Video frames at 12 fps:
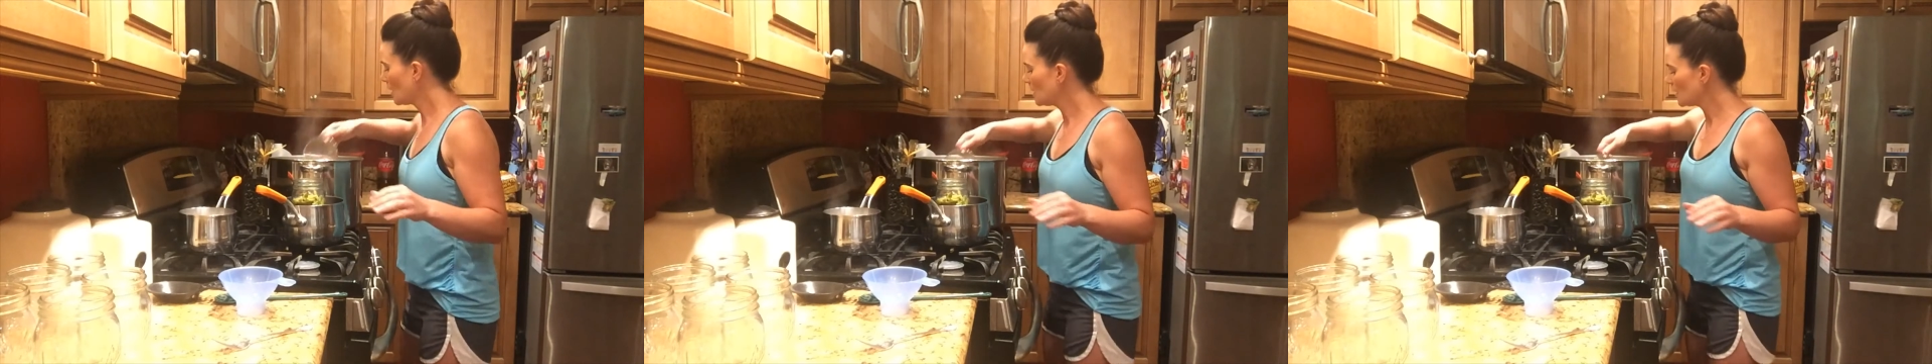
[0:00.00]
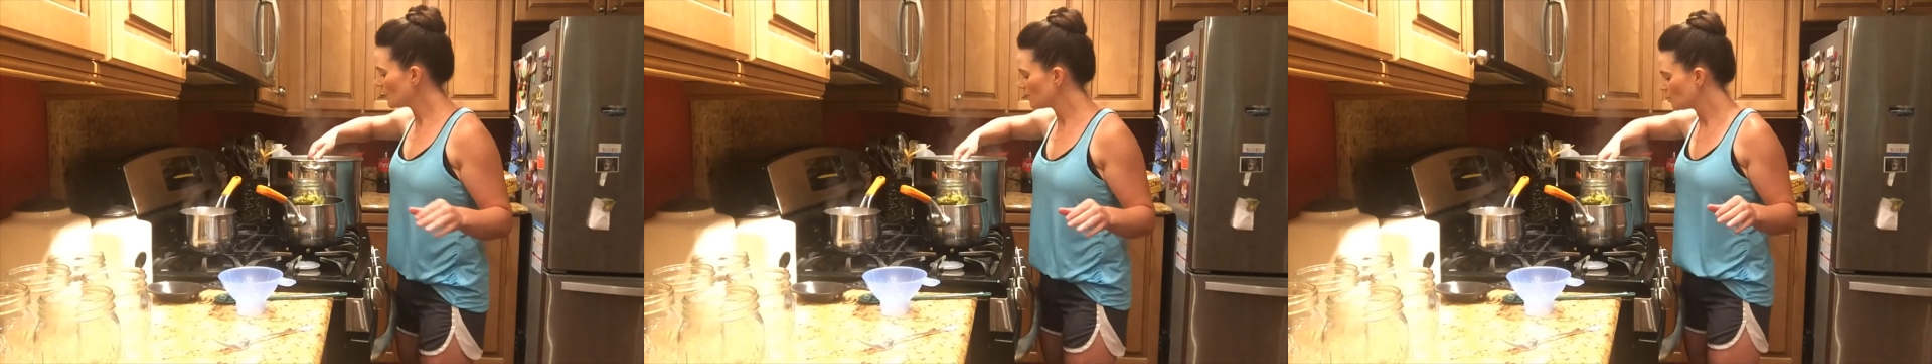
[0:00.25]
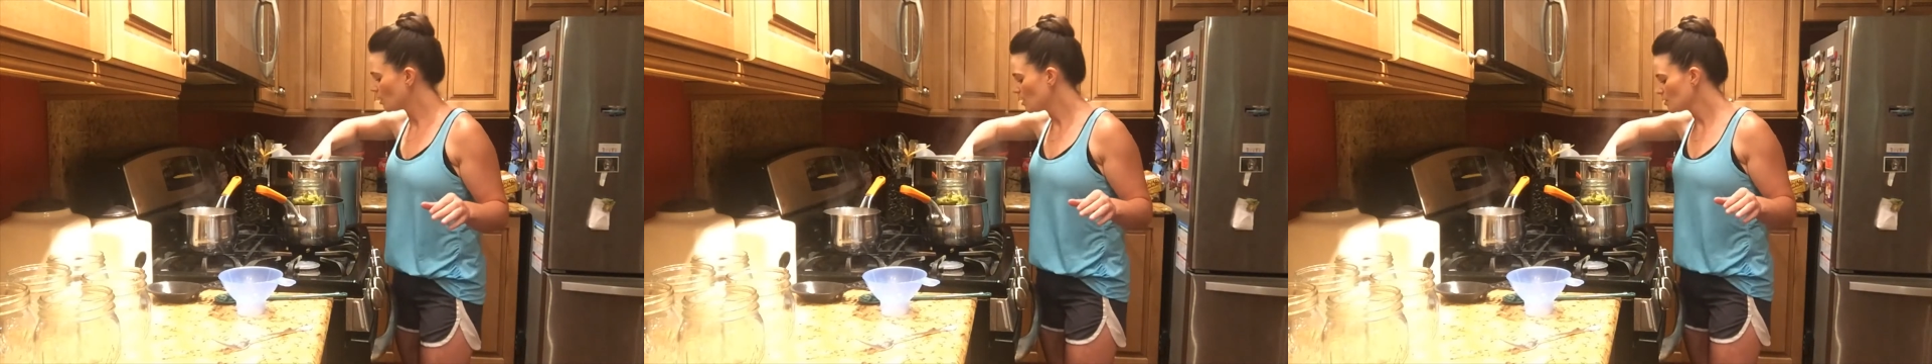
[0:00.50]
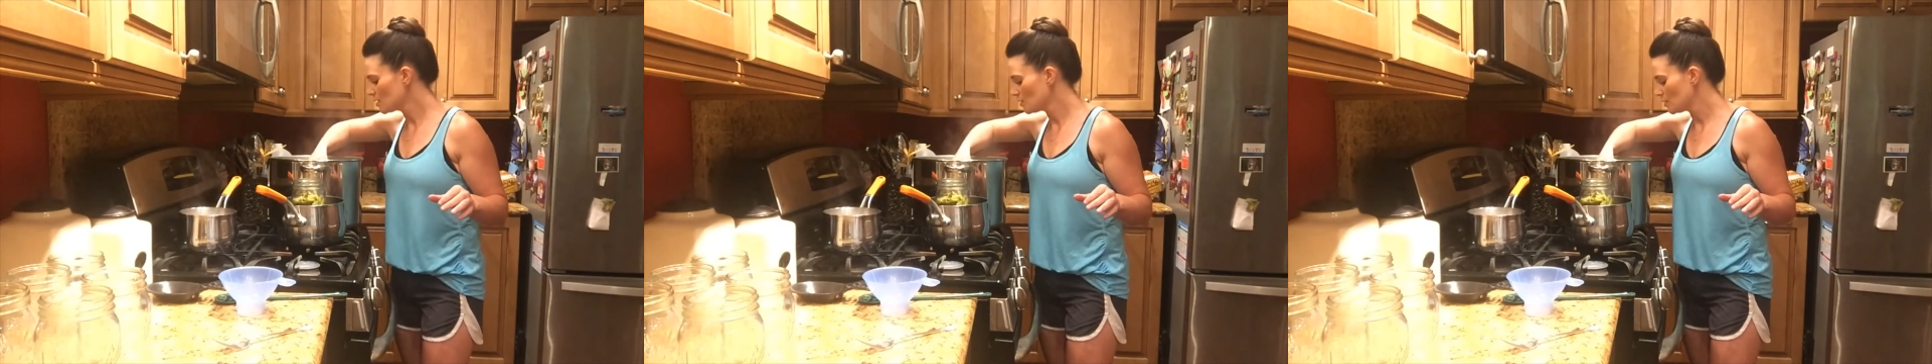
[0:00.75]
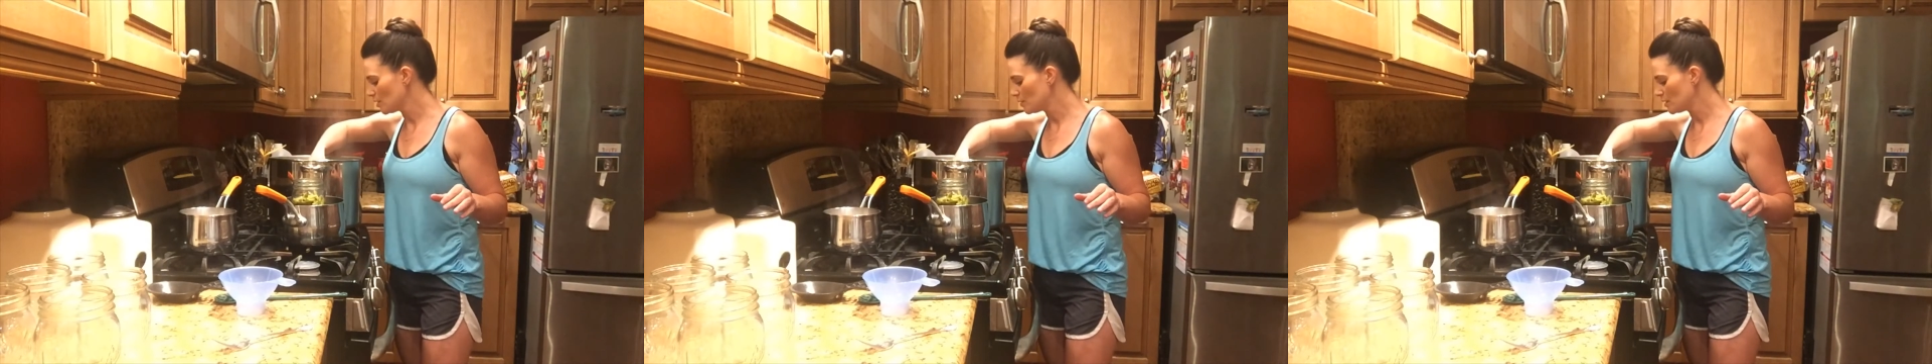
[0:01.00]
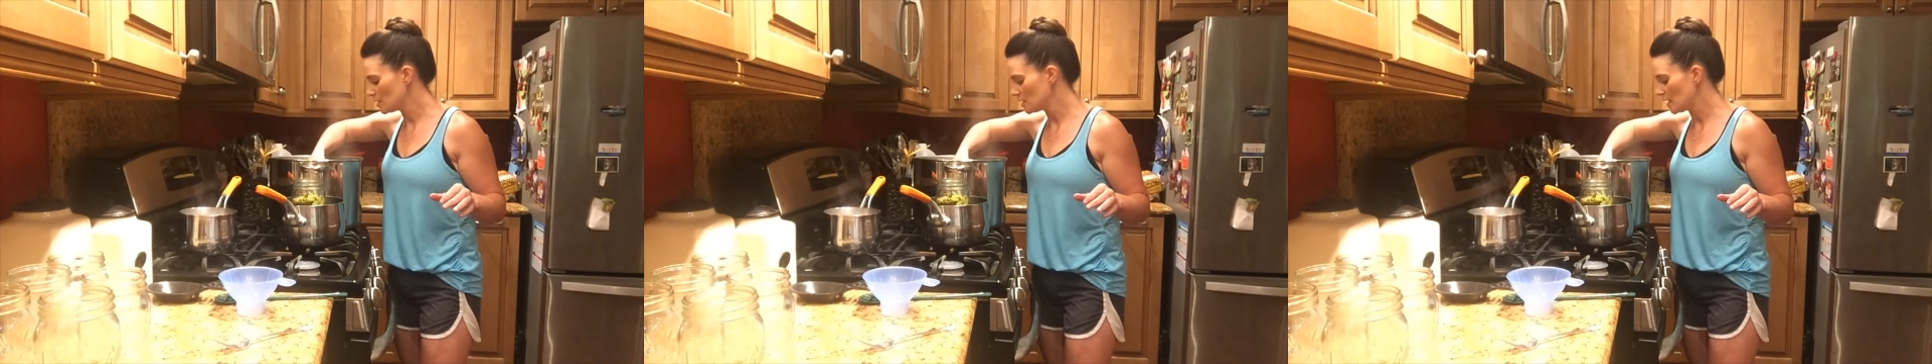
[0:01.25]
Now you'll also
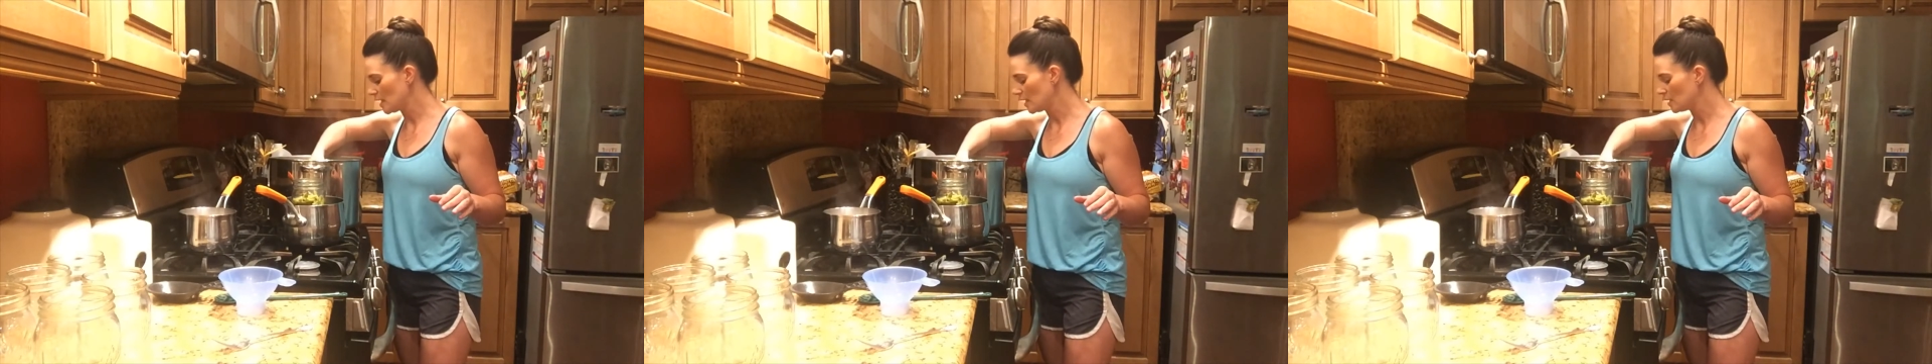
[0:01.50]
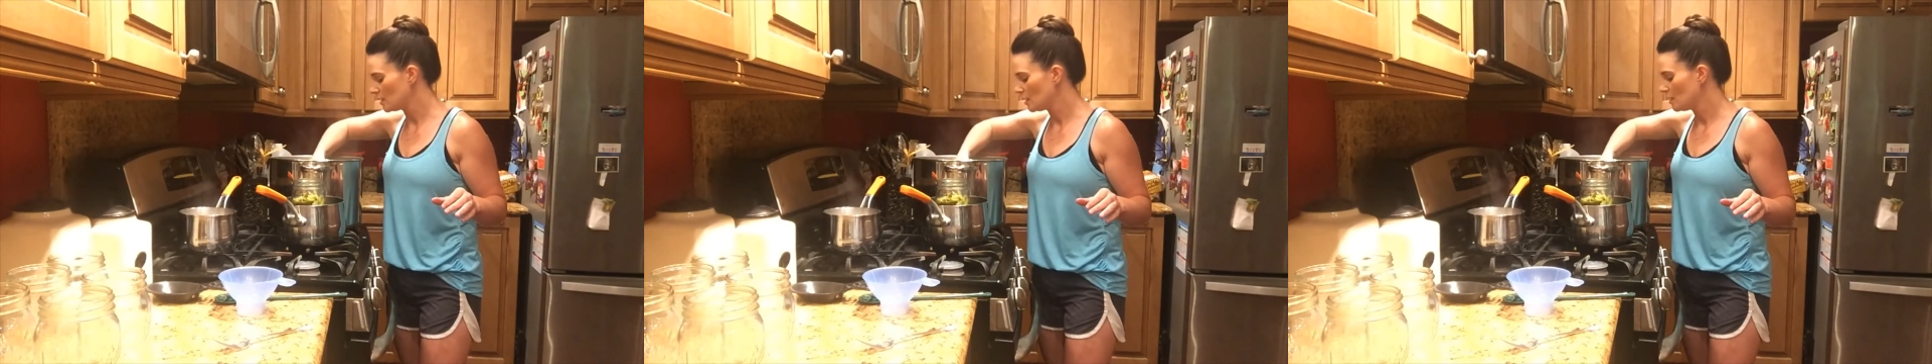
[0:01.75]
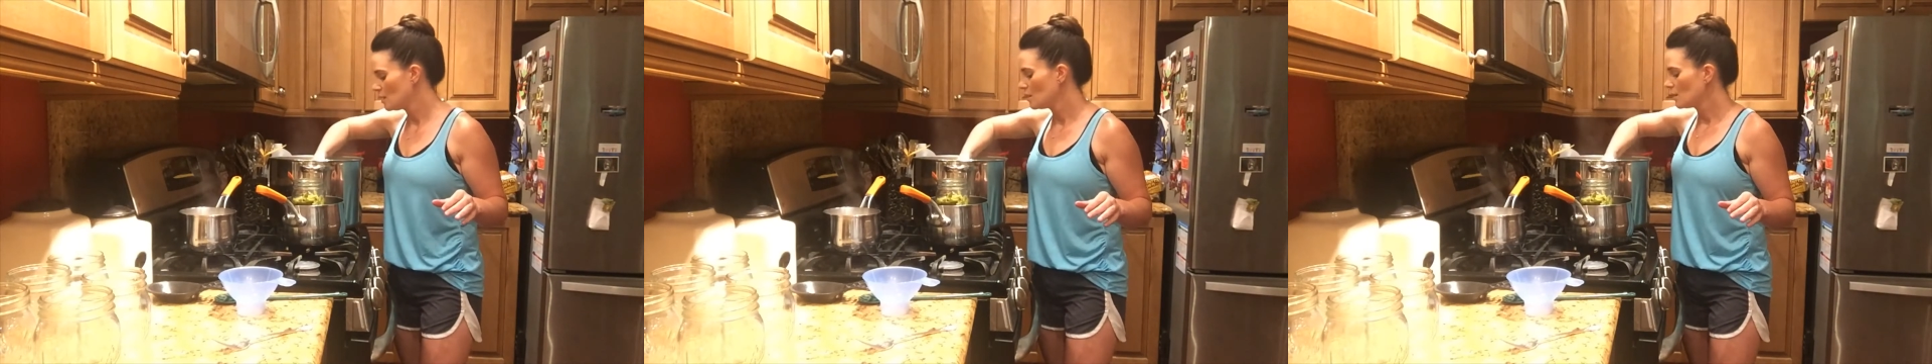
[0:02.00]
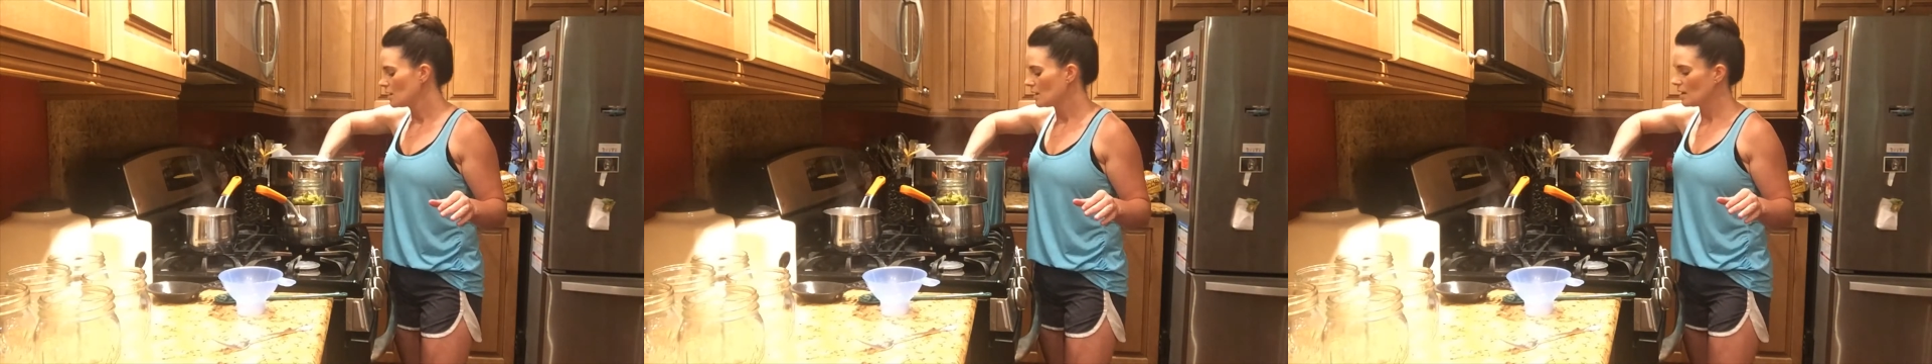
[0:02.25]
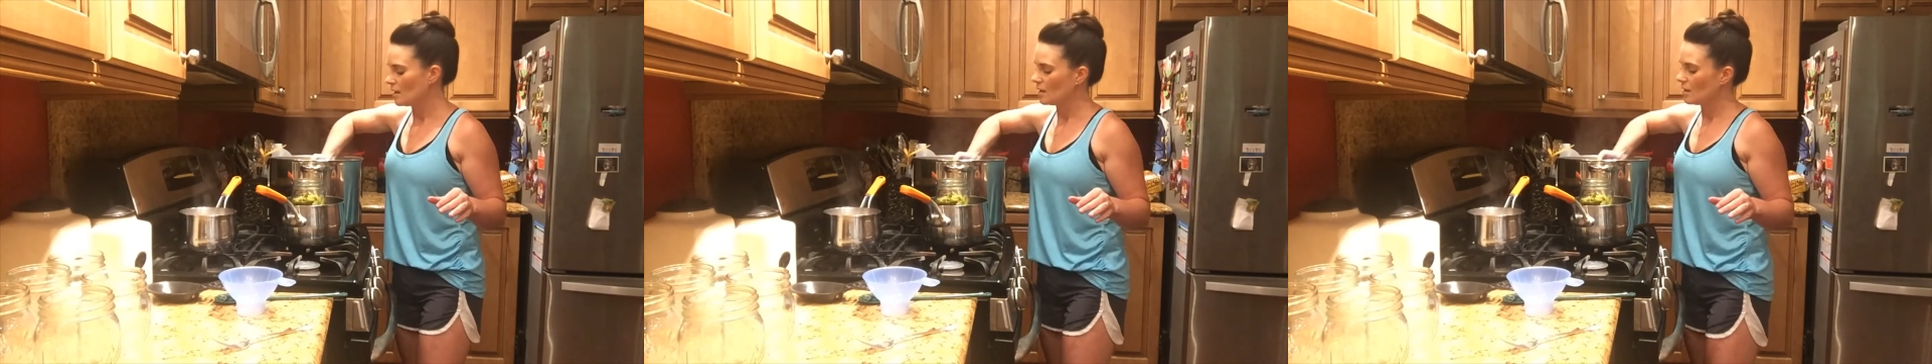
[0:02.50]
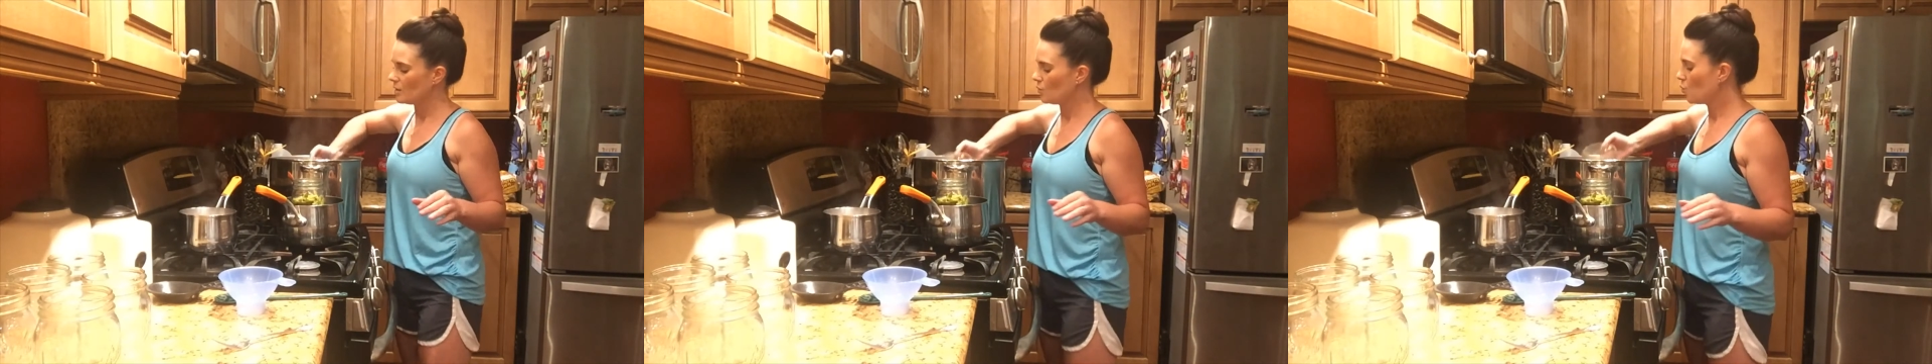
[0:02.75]
notice that
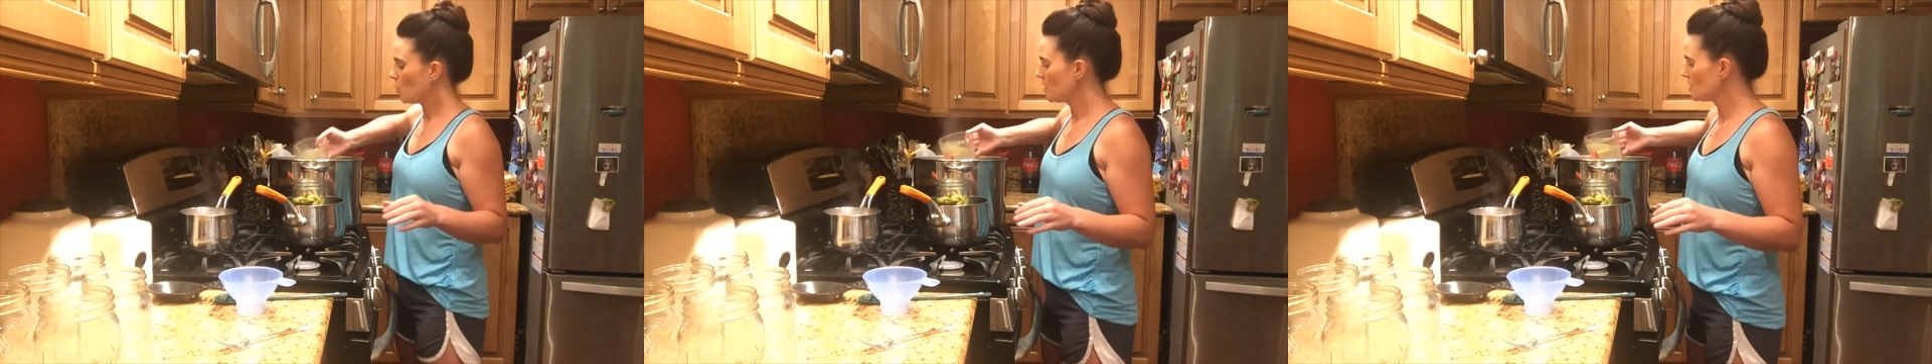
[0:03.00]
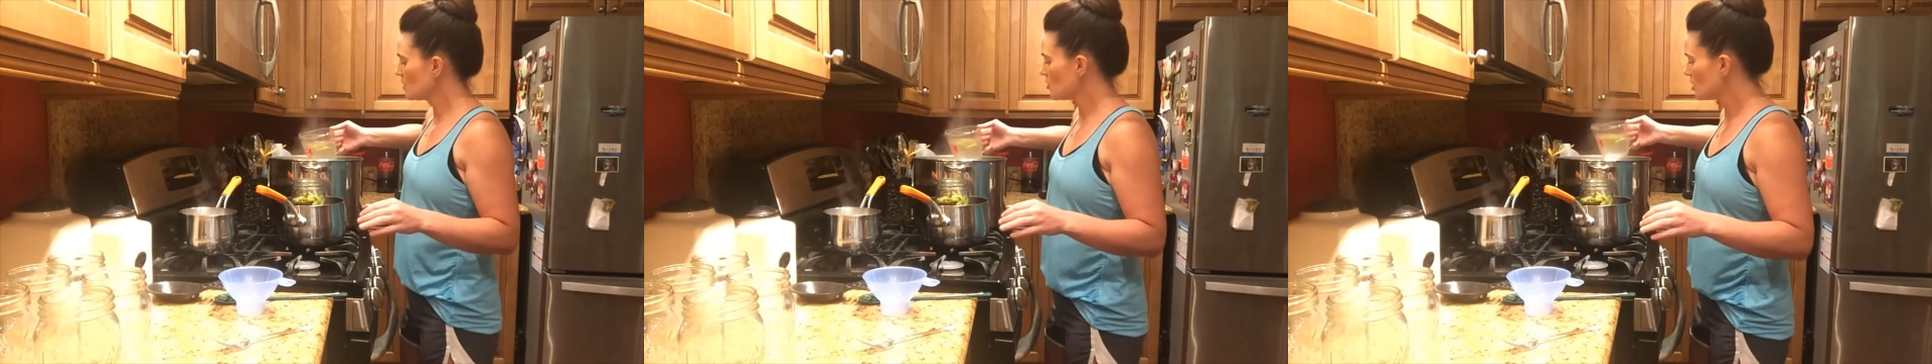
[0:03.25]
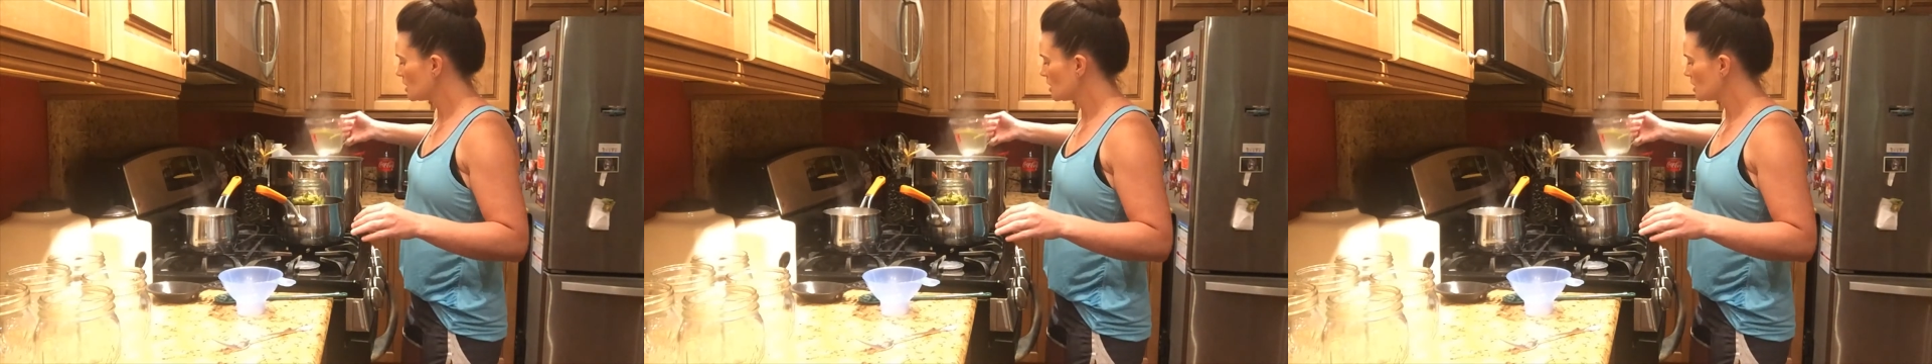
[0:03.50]
once they're